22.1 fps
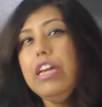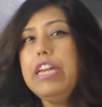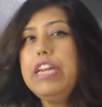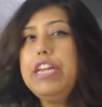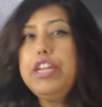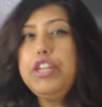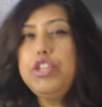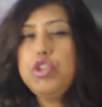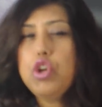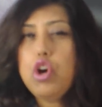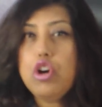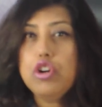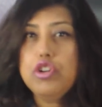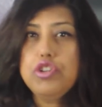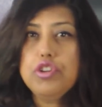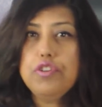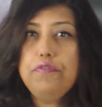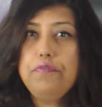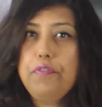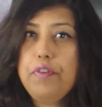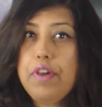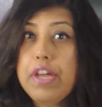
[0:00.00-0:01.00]
He talked
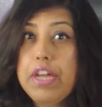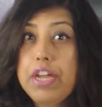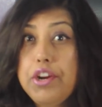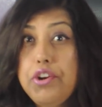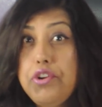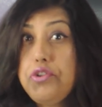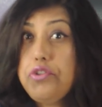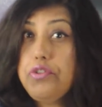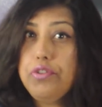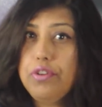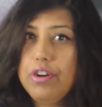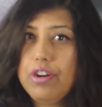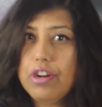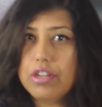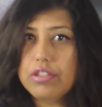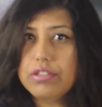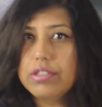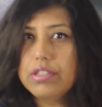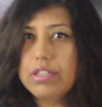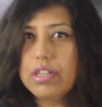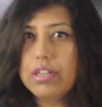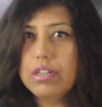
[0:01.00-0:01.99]
of
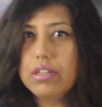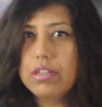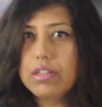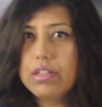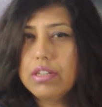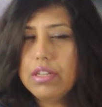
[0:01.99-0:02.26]
heteroglossia.